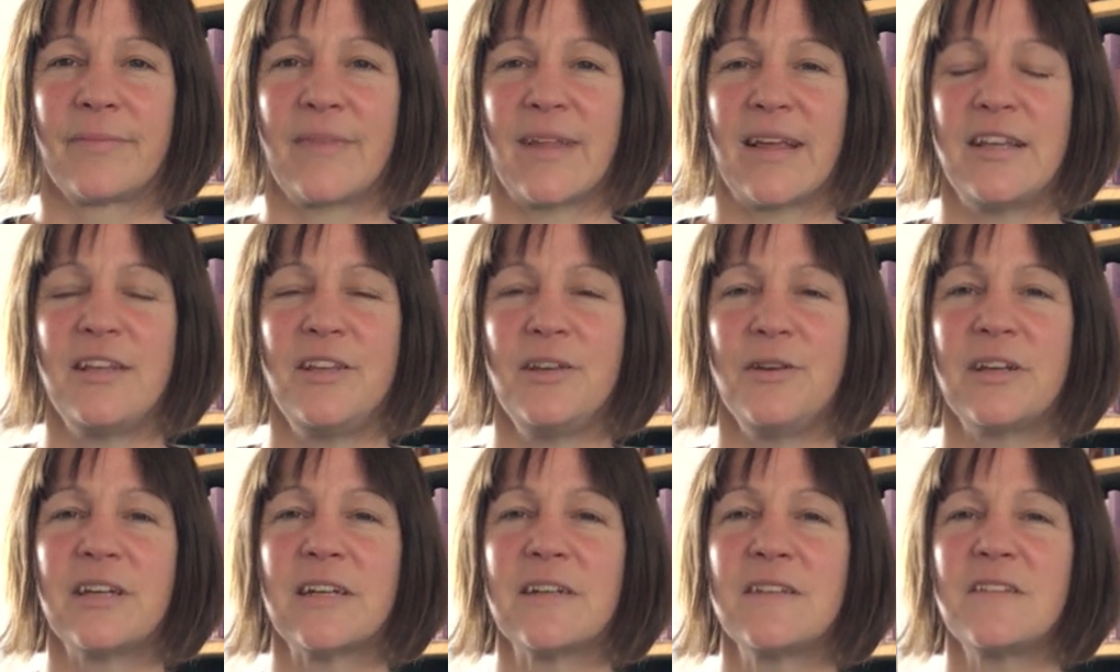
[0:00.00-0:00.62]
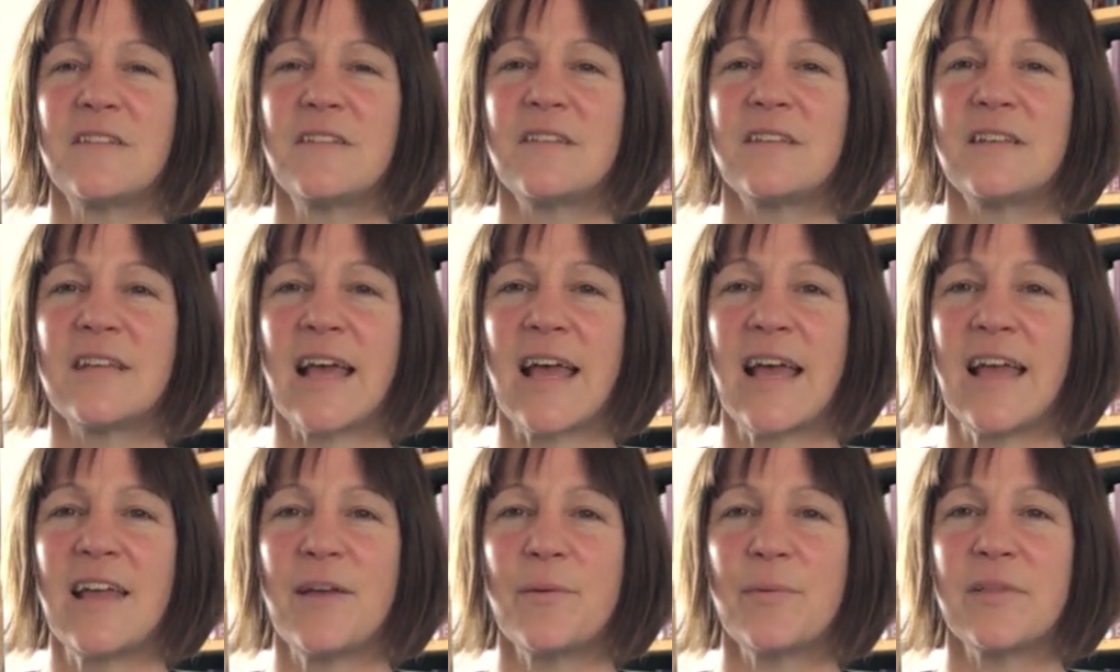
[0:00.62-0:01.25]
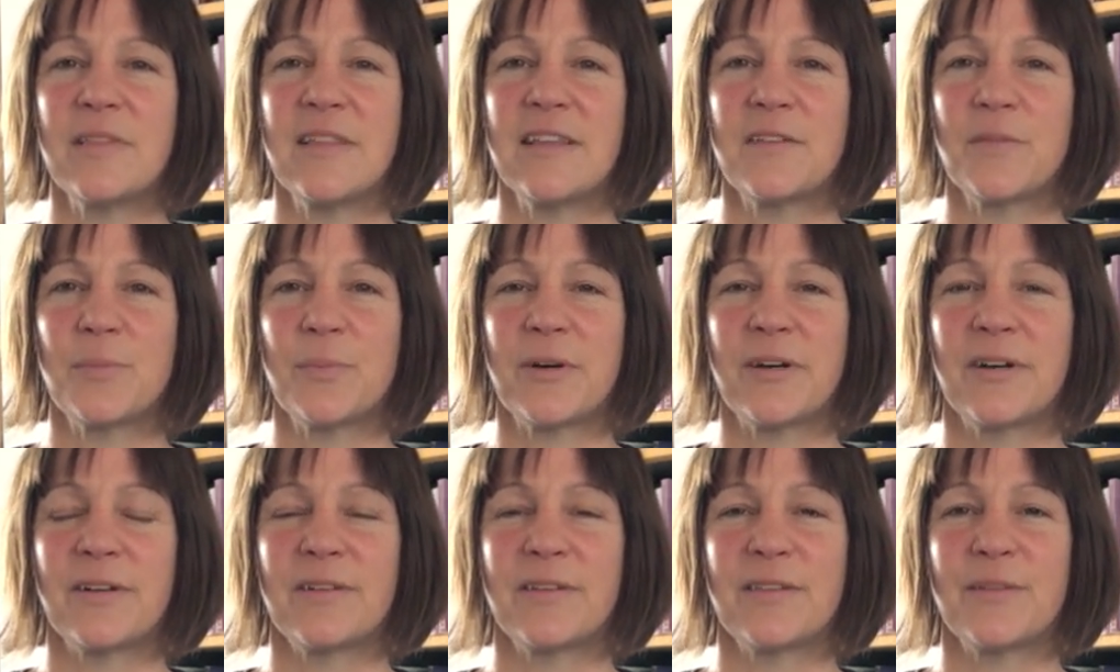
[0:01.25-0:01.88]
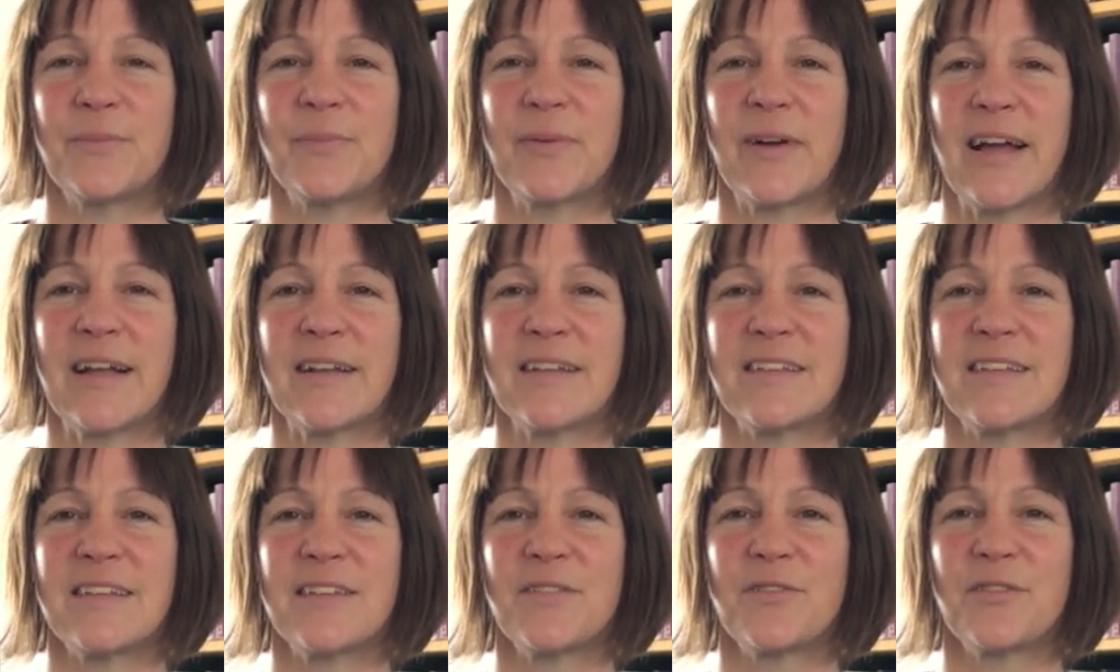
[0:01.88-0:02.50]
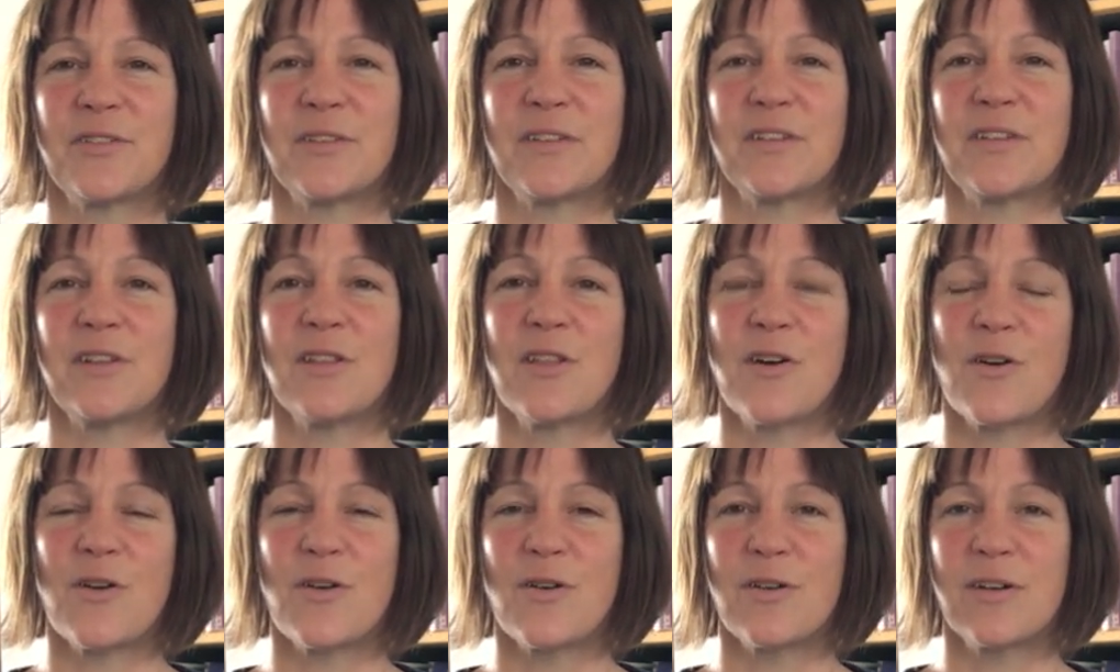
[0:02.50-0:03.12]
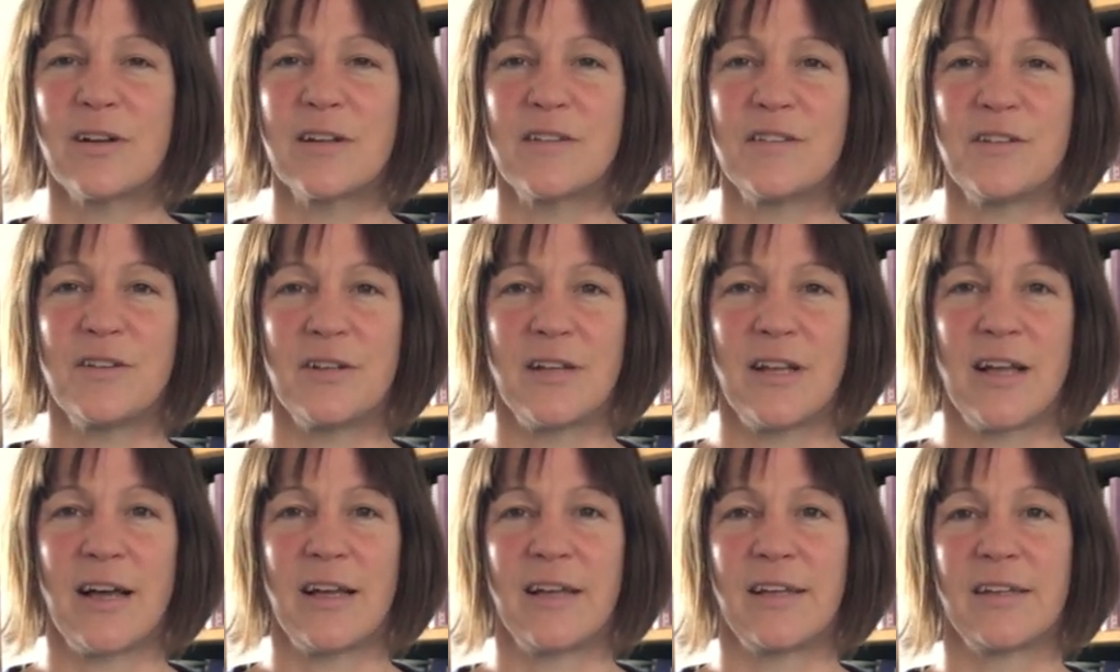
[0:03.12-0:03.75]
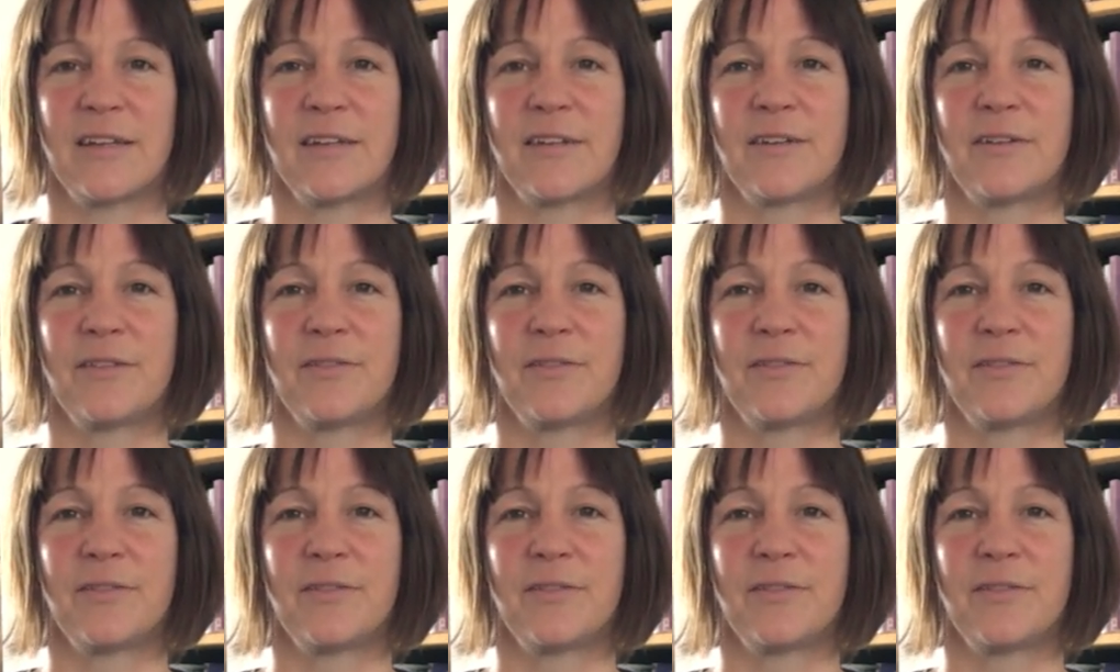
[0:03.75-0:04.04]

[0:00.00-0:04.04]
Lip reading: And you can stay with this part of the practice for as long as you like.